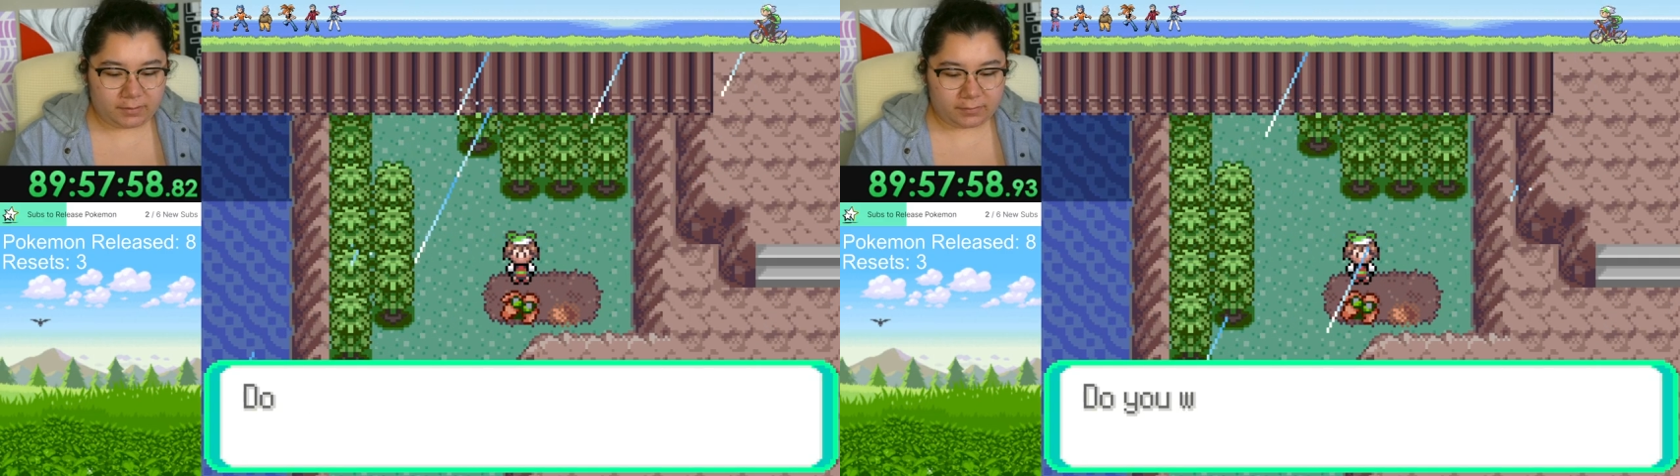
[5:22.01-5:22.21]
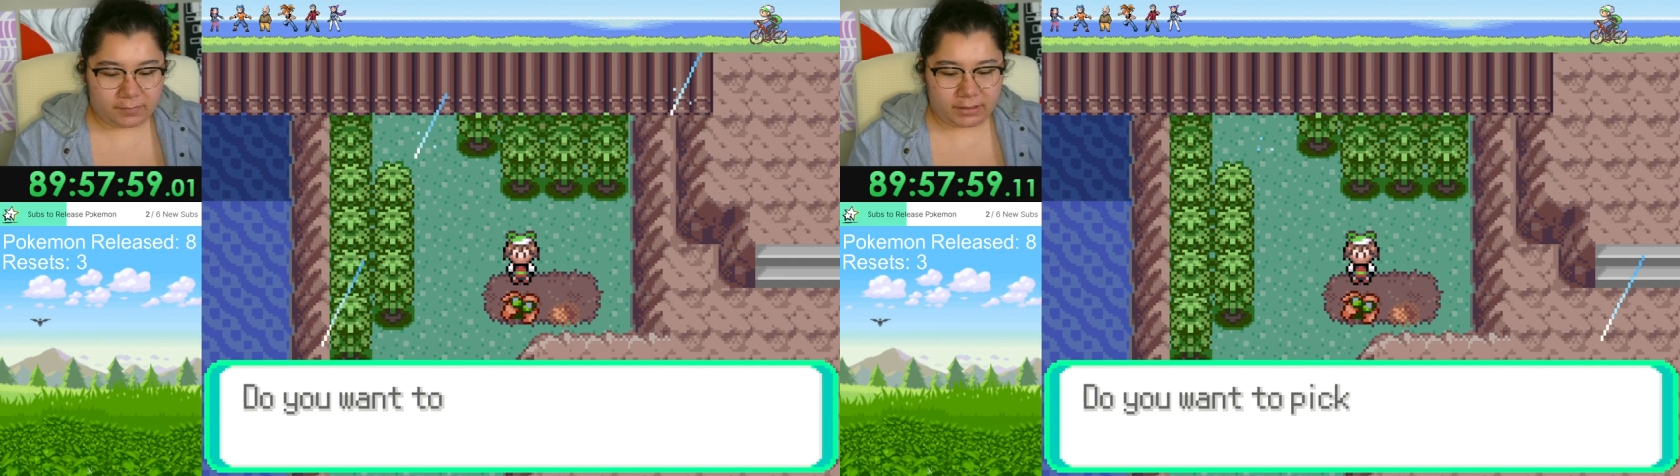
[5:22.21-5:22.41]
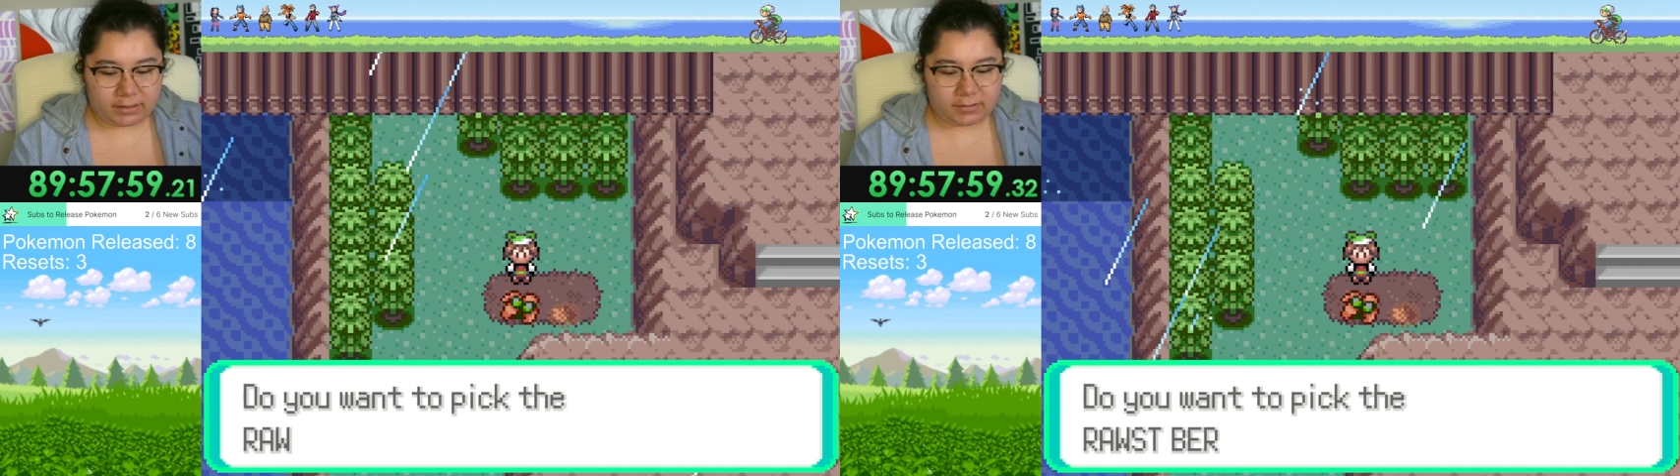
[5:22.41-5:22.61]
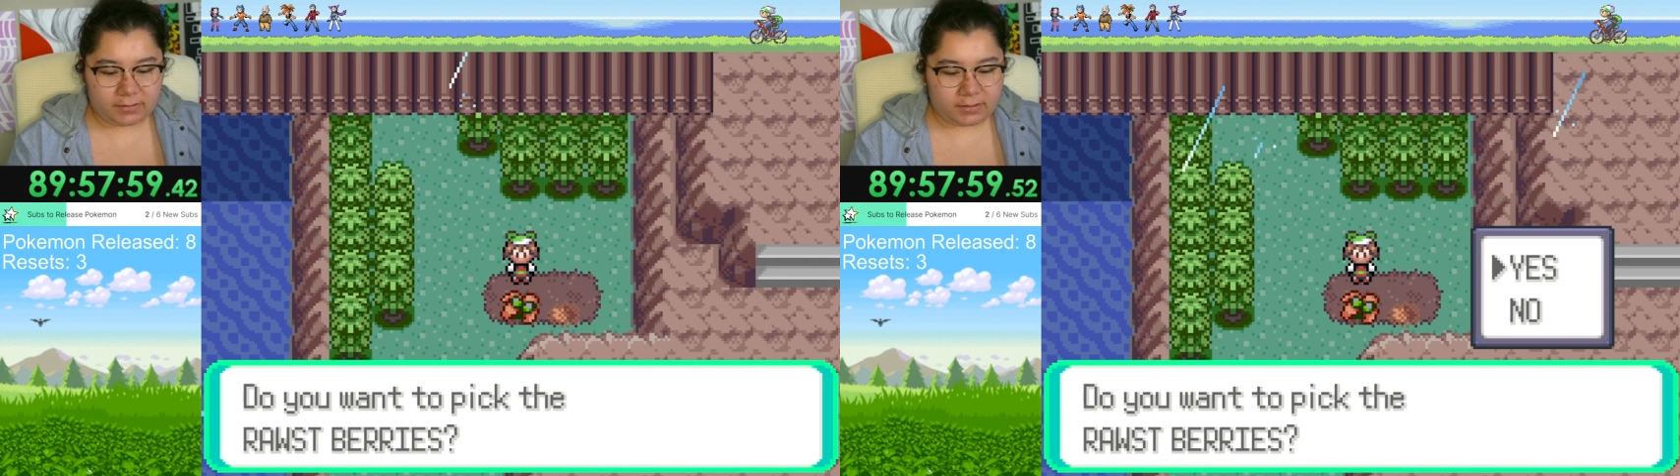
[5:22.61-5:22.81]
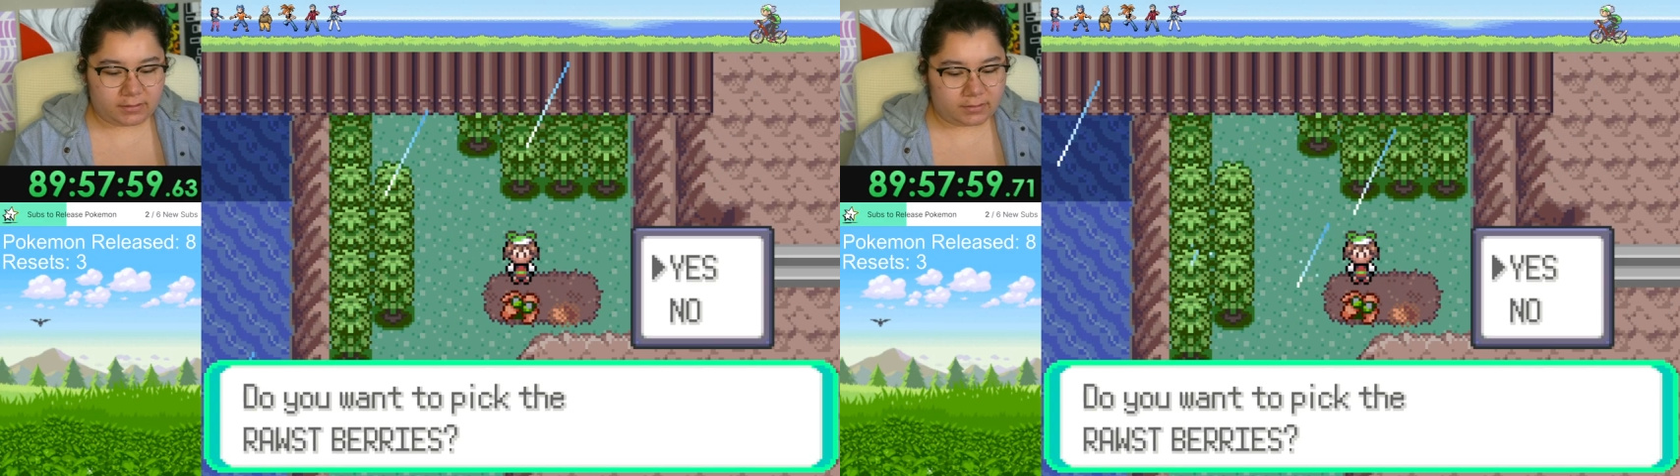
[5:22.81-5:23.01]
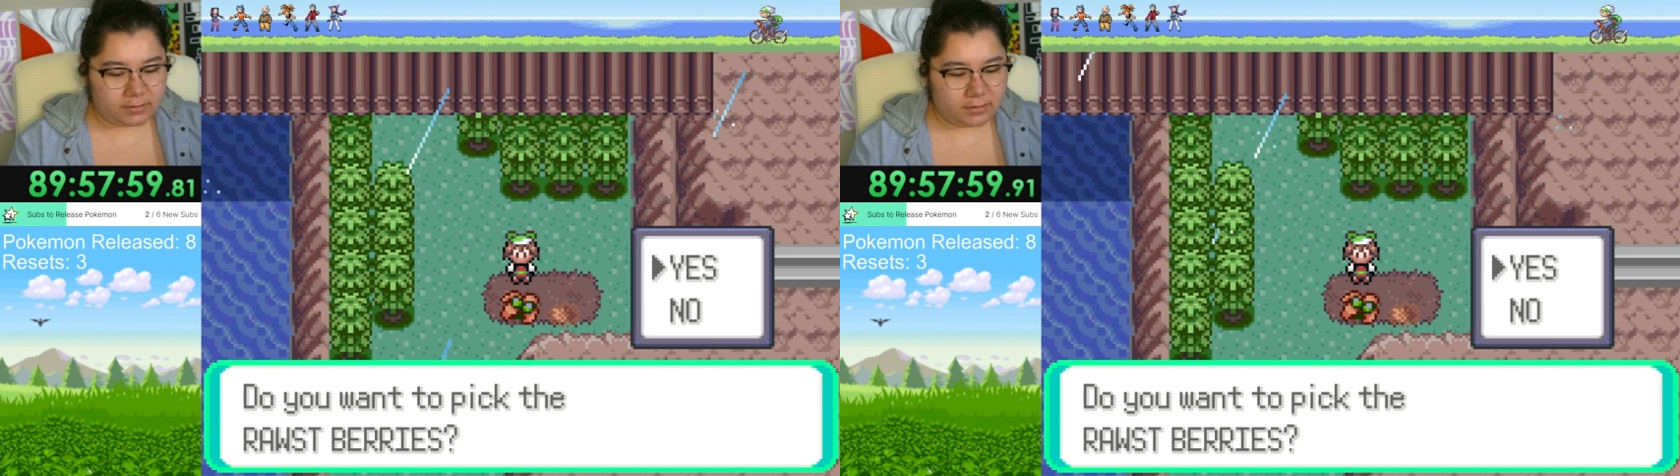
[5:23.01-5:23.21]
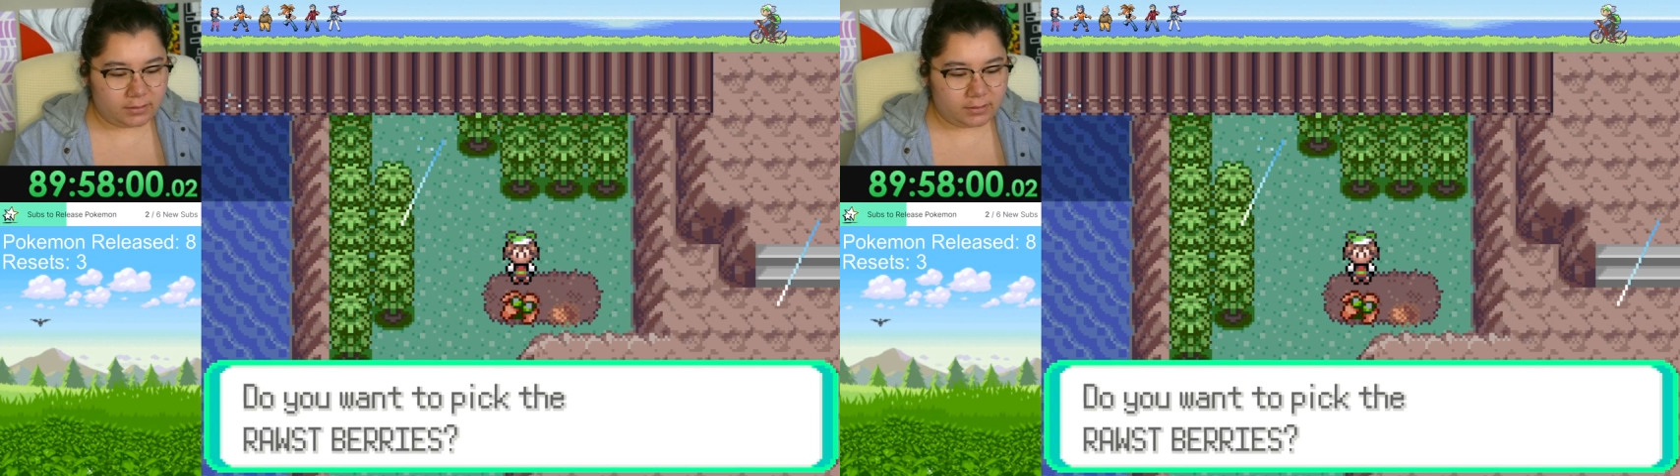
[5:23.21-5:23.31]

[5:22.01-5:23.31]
of like the